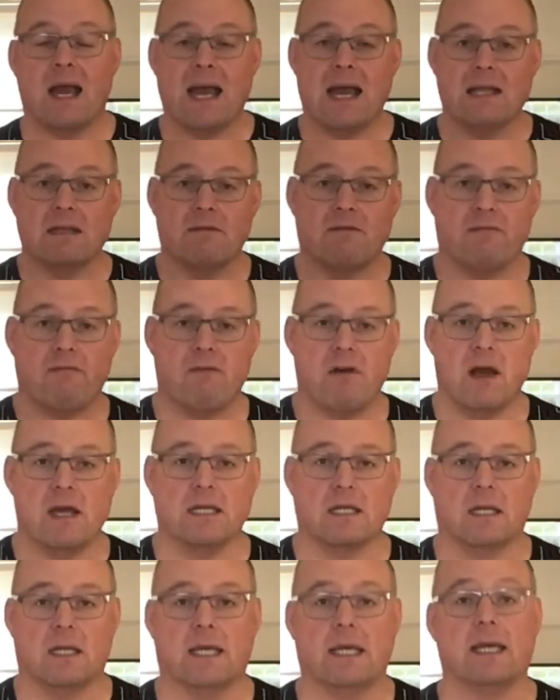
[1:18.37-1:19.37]
And
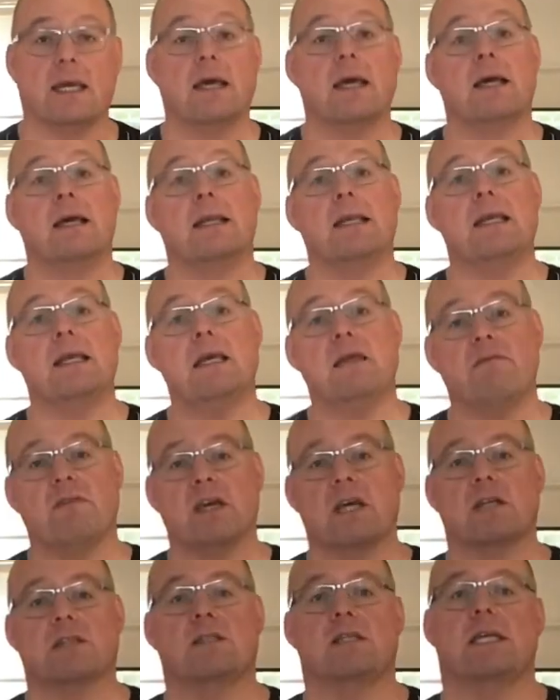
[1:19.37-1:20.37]
finally,
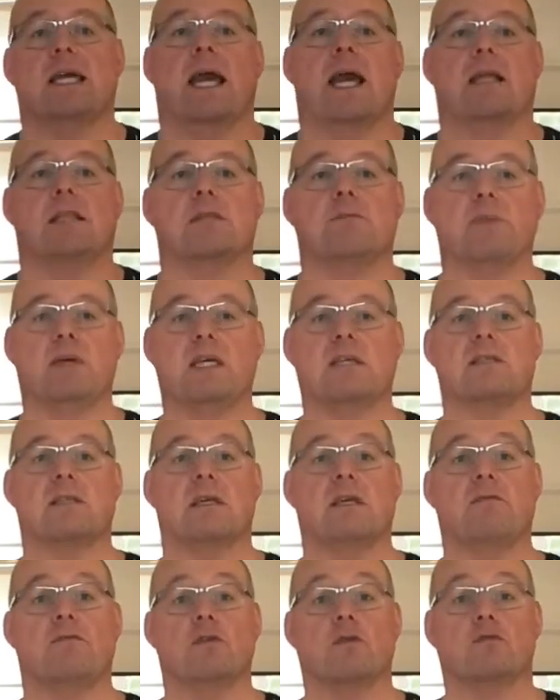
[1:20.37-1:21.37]
leaving it to the end means
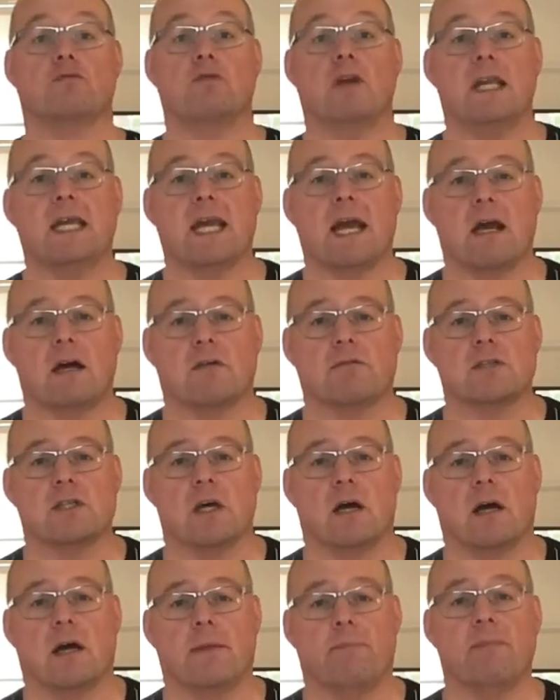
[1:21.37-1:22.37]
that if you're running out of
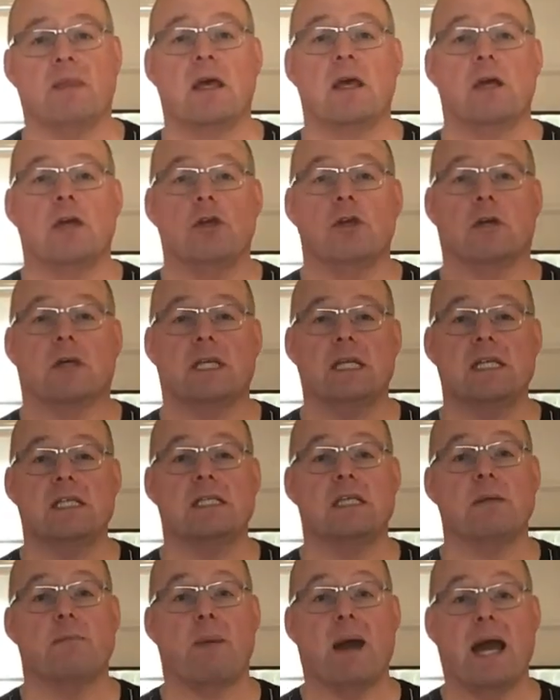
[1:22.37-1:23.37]
time, you can
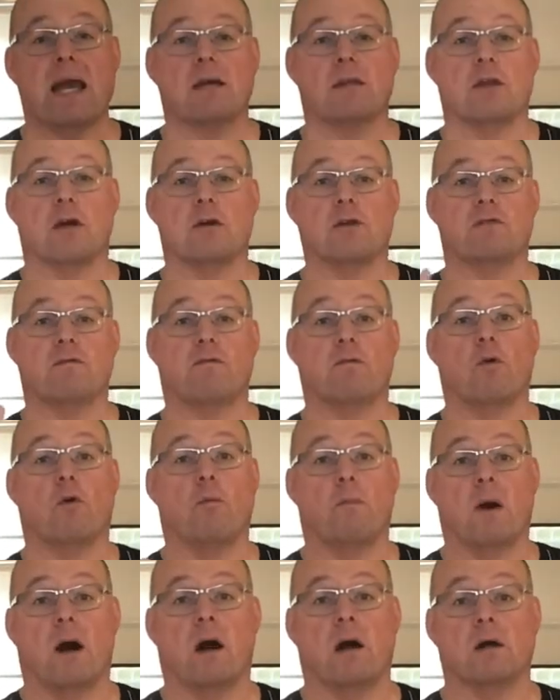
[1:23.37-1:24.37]
easily bag those 4
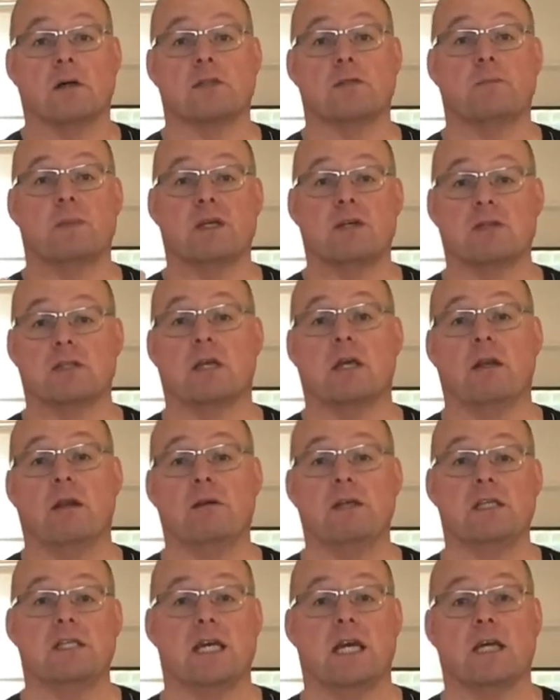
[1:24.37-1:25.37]
marks because they'll
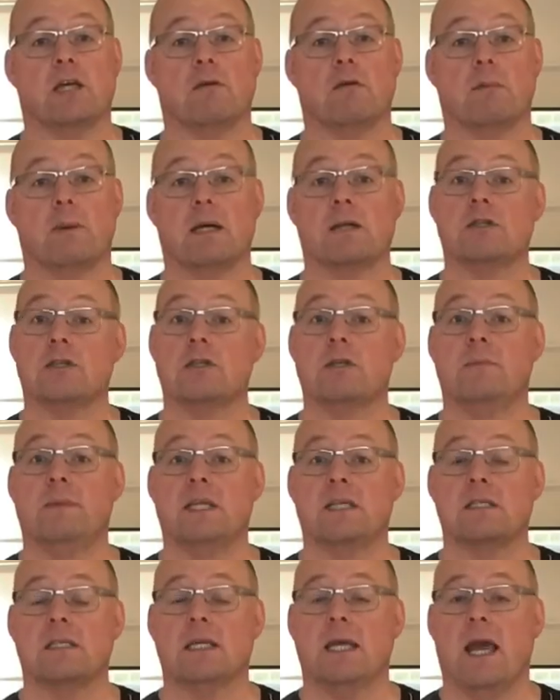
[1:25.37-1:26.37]
only take you about 2
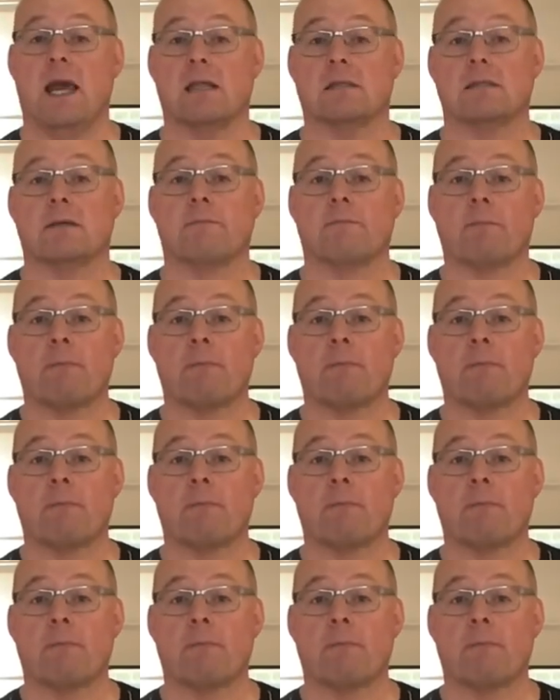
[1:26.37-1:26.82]
minutes to get.